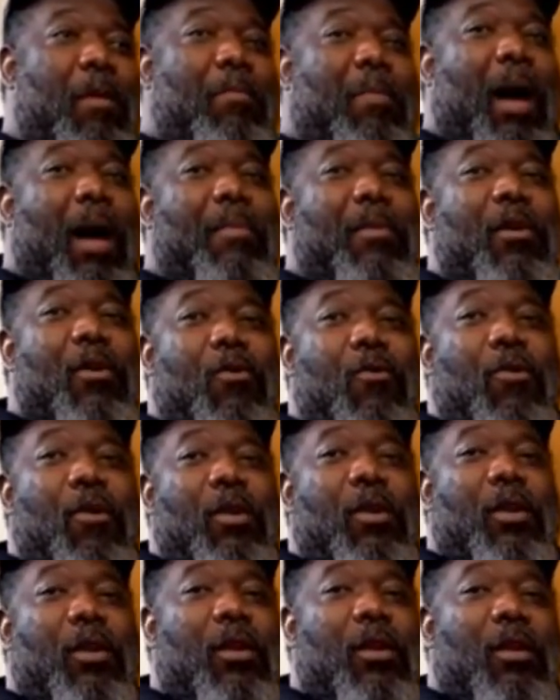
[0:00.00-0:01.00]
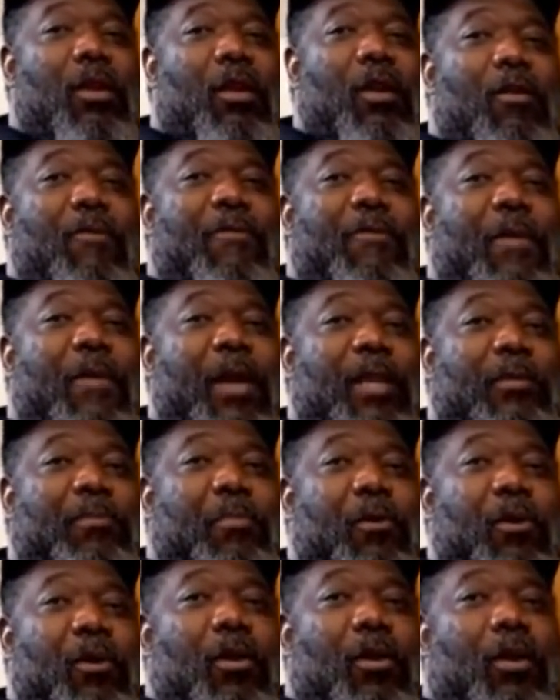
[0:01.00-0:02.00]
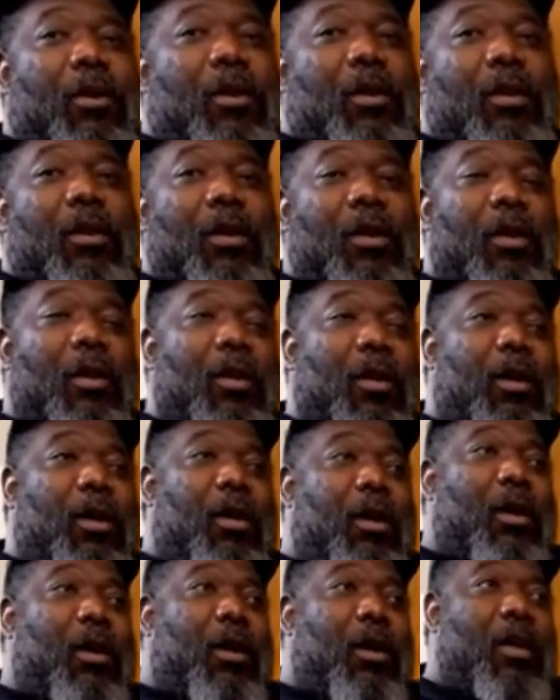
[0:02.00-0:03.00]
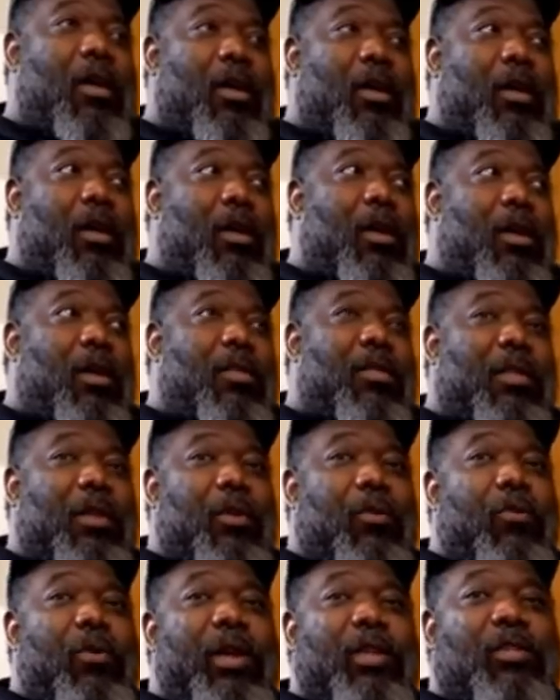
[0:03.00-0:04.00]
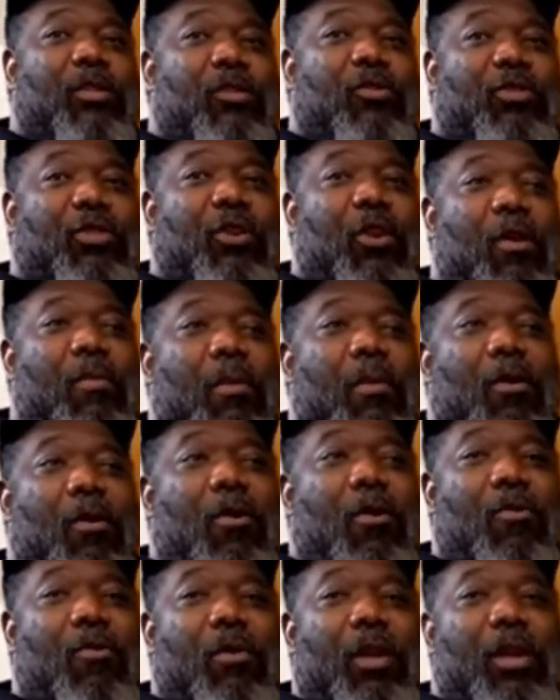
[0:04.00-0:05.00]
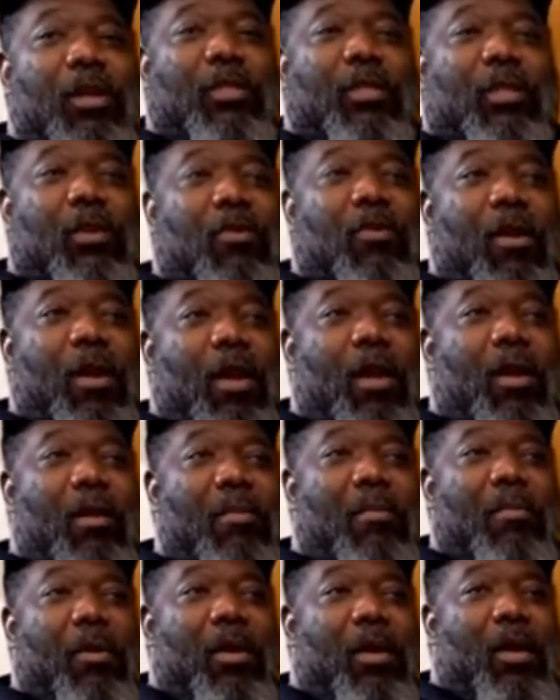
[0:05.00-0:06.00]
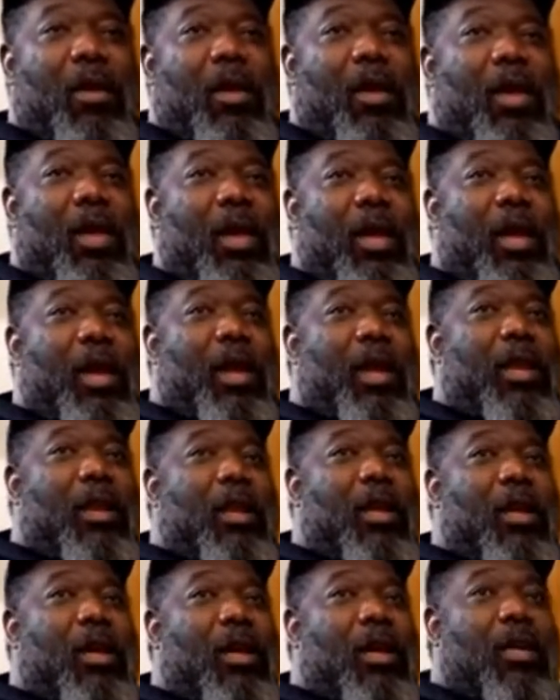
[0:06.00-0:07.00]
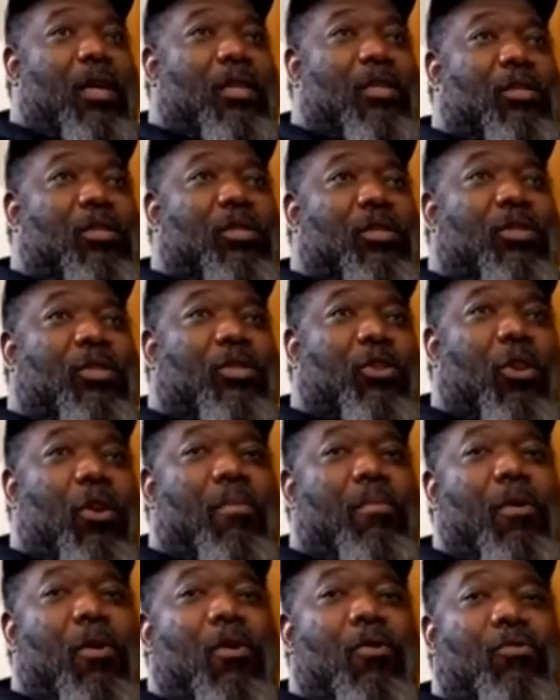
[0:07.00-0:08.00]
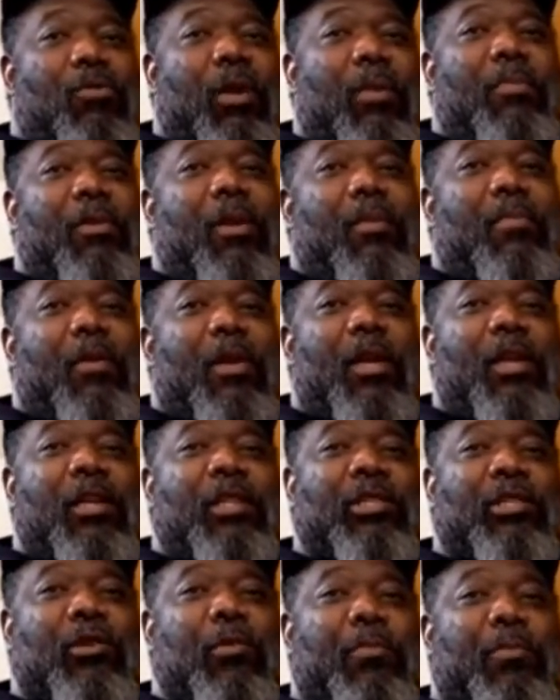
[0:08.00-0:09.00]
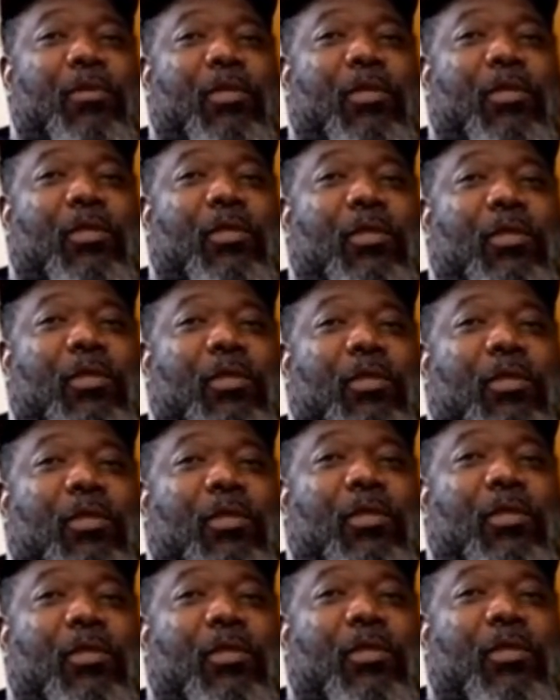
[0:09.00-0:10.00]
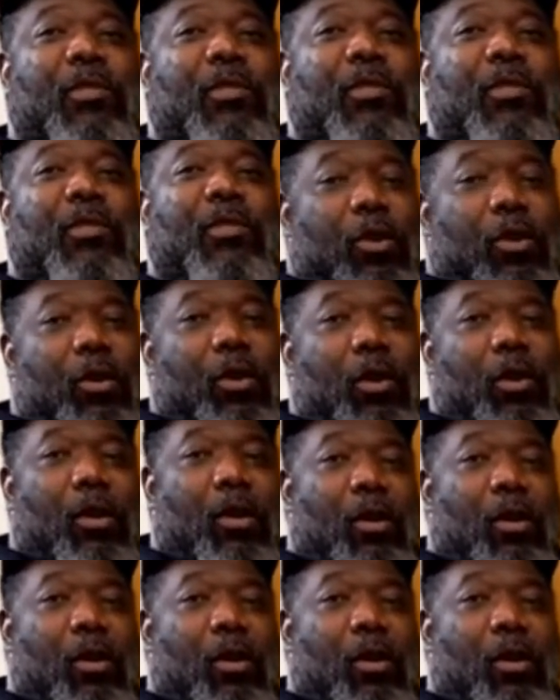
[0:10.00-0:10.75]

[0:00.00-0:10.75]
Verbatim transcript: Bobby Horn on Facebook, uh, the original Sir Mo on Instagram, and uh, Sir Mo WWE Superstar on Twitter.